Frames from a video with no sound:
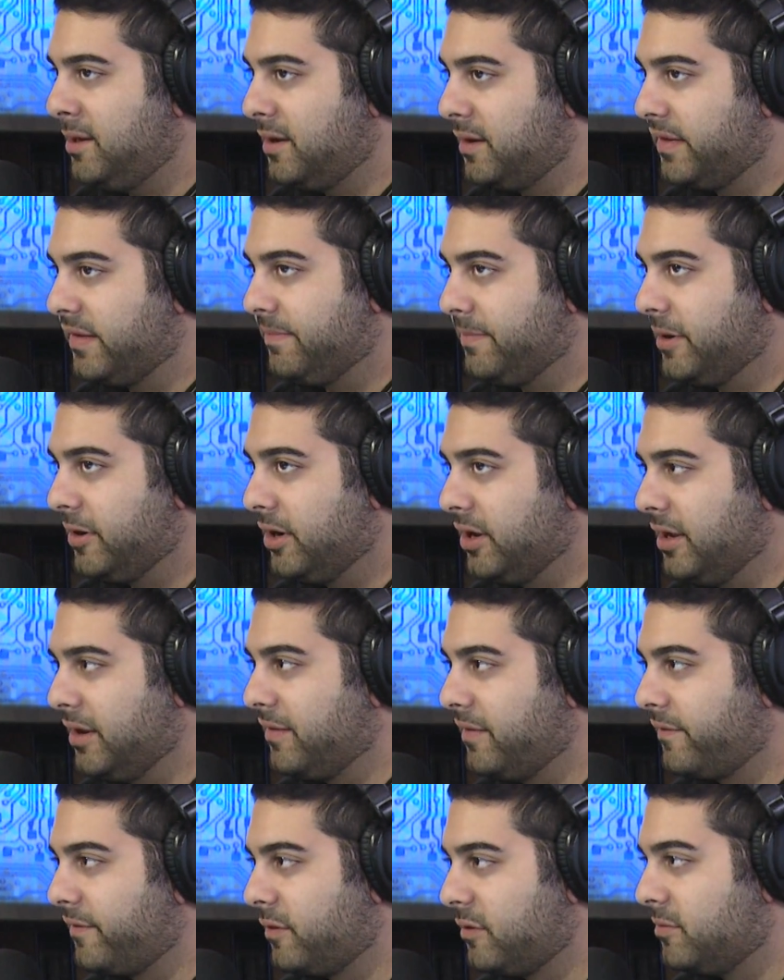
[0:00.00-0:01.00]

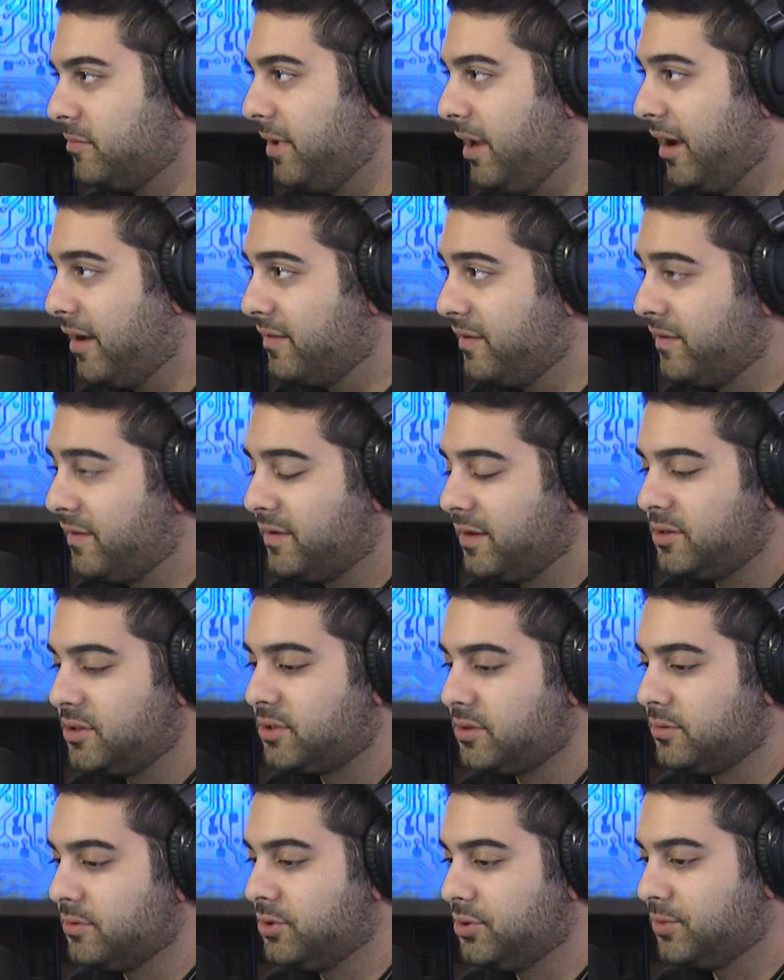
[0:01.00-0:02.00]
experienced from
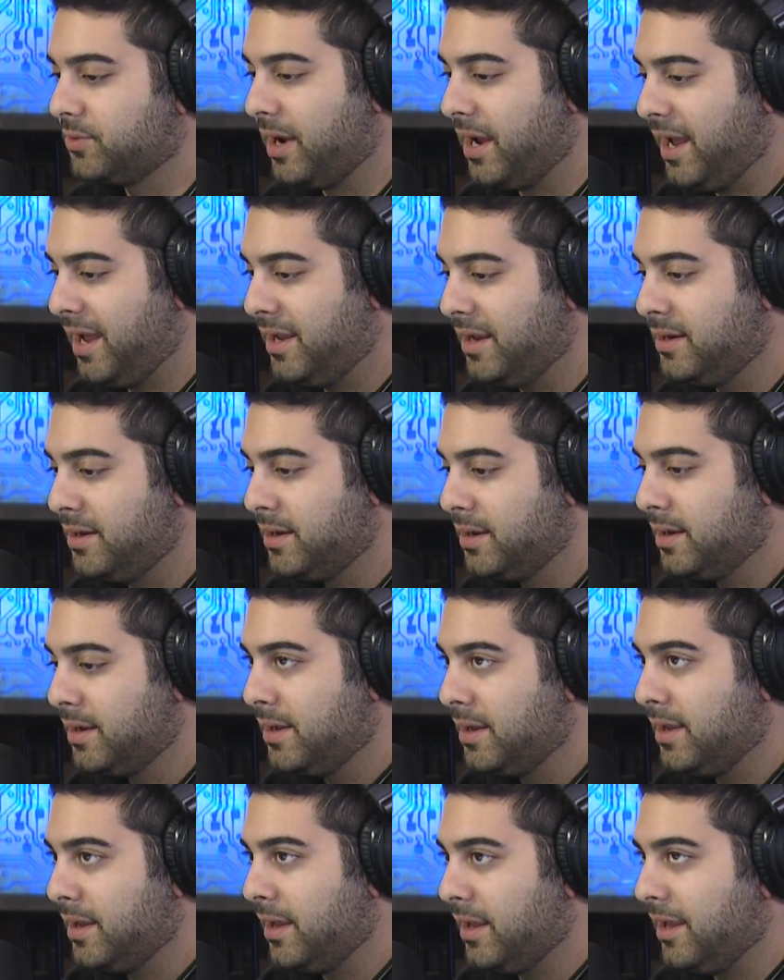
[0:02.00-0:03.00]
existential dread
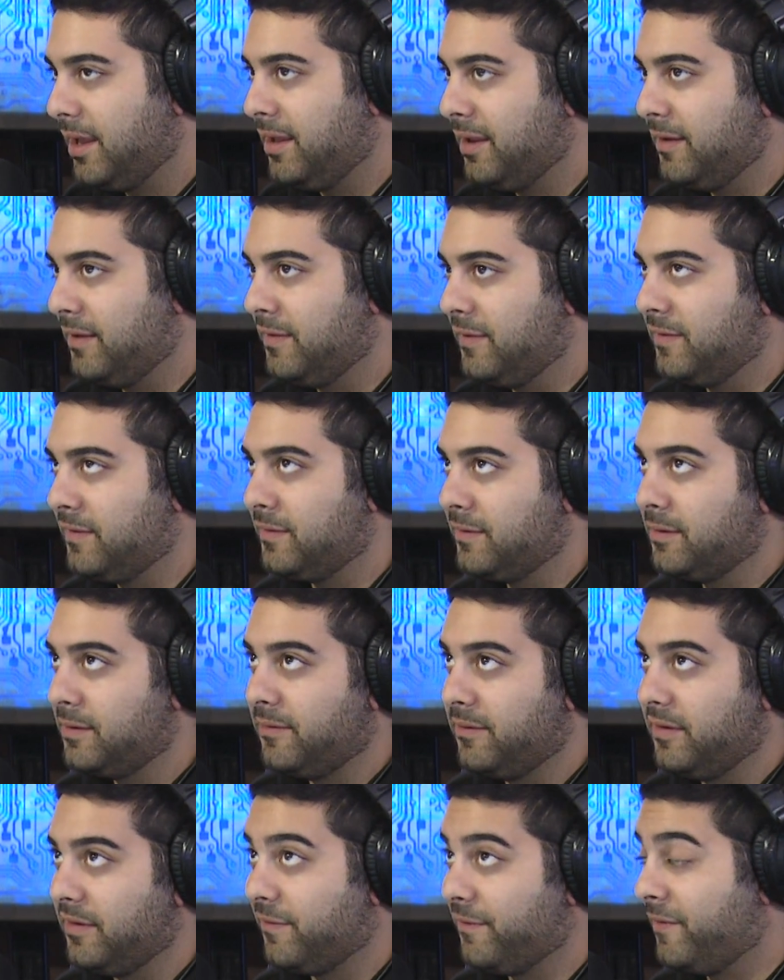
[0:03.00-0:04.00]
mm-hmm. is
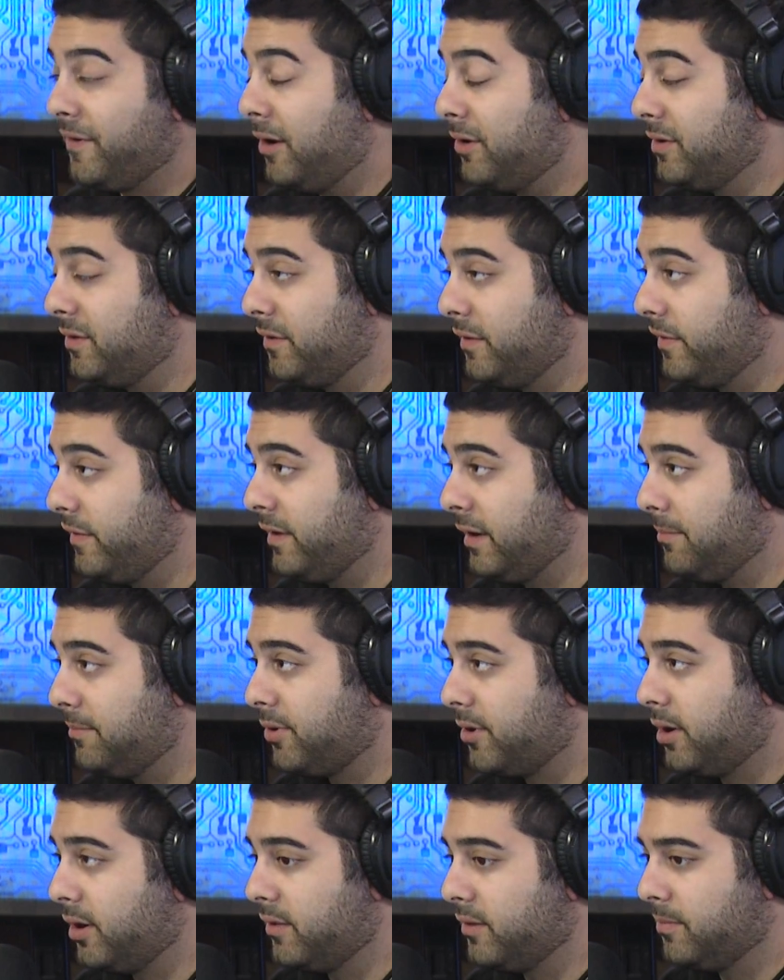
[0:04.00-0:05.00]
is found in the same
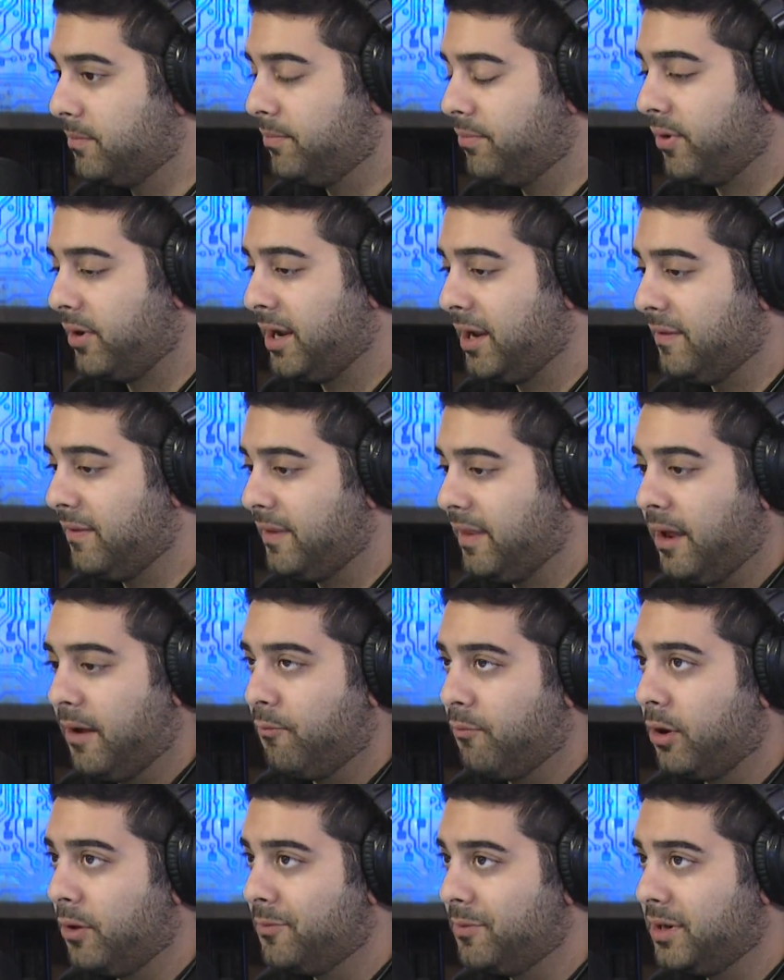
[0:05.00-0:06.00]
part of the brain that
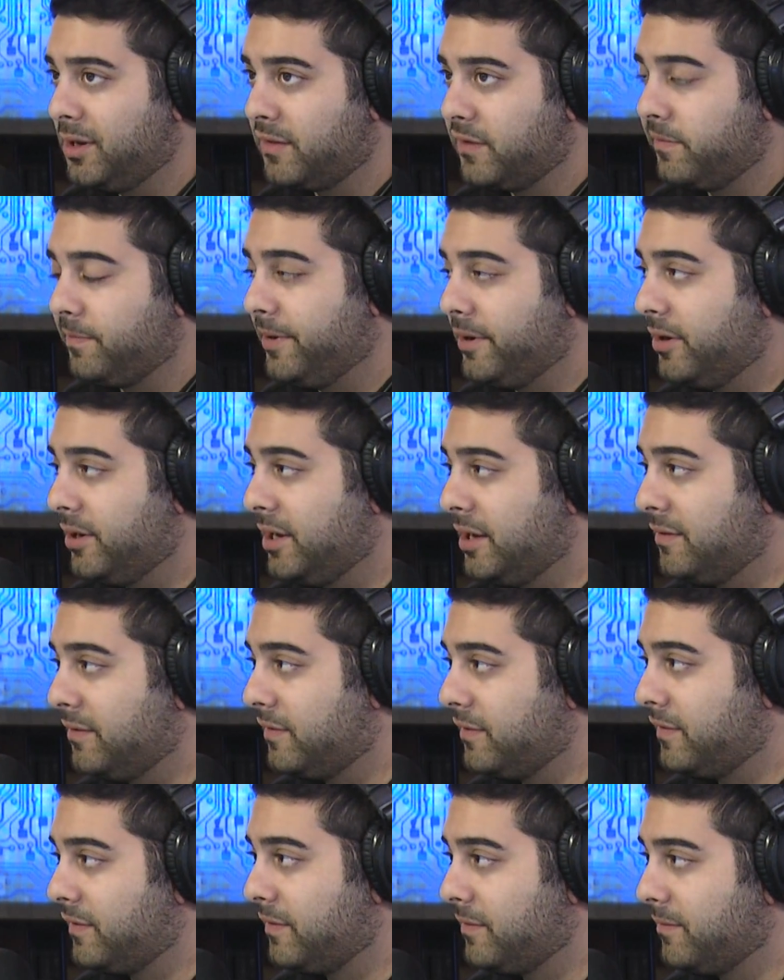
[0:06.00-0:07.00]
one would
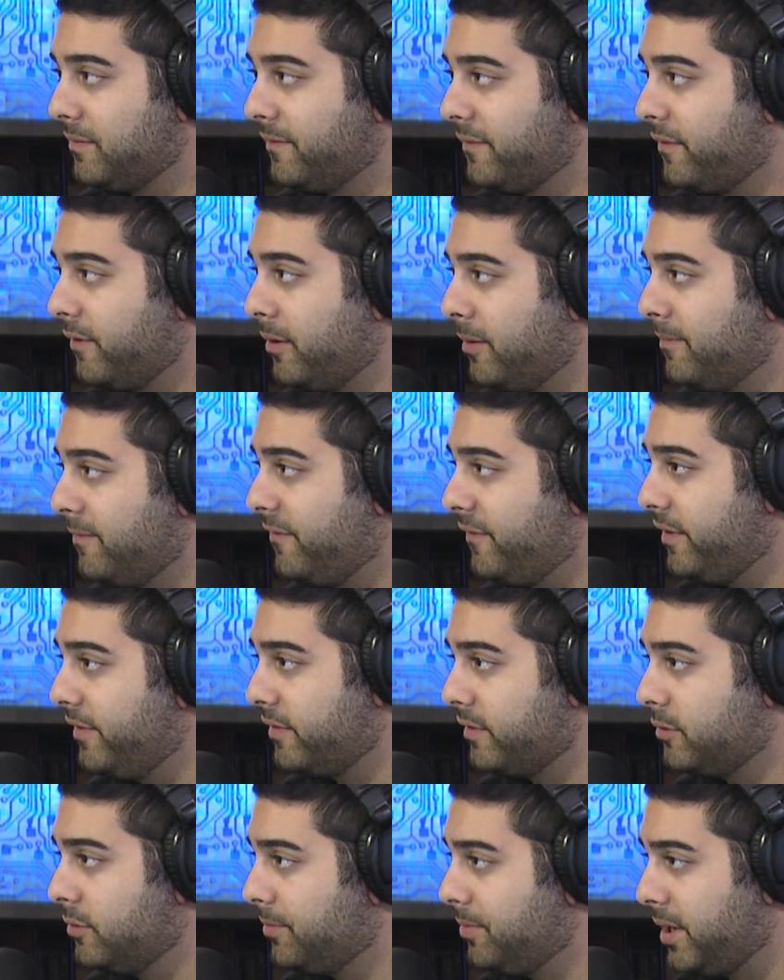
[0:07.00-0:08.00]
experience from
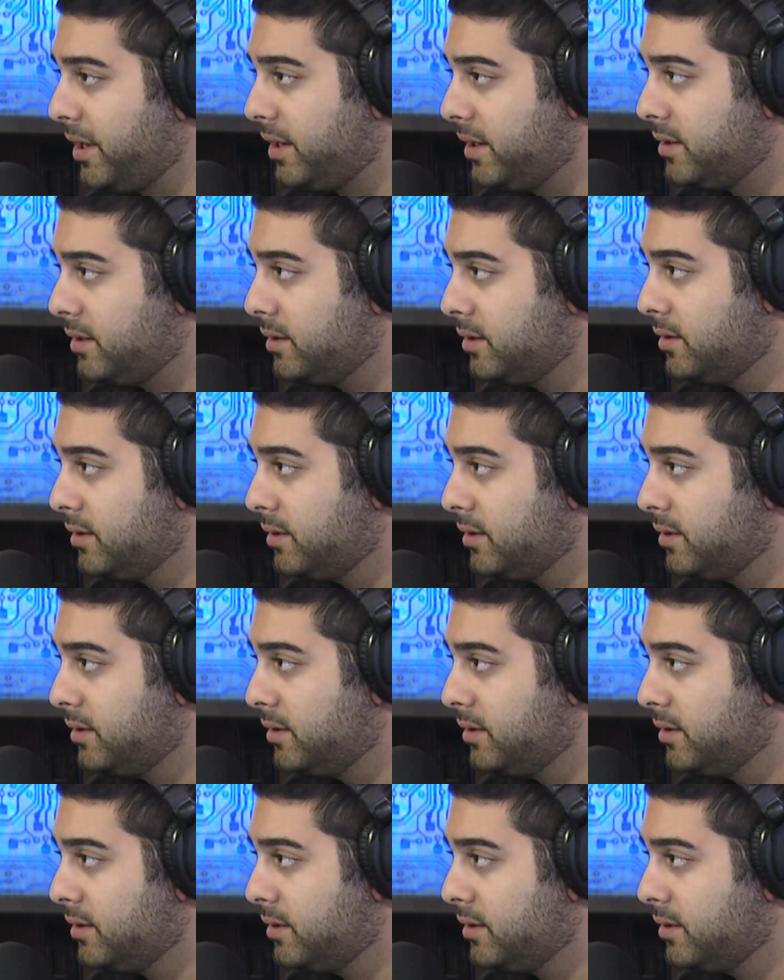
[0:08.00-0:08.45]
physical pain.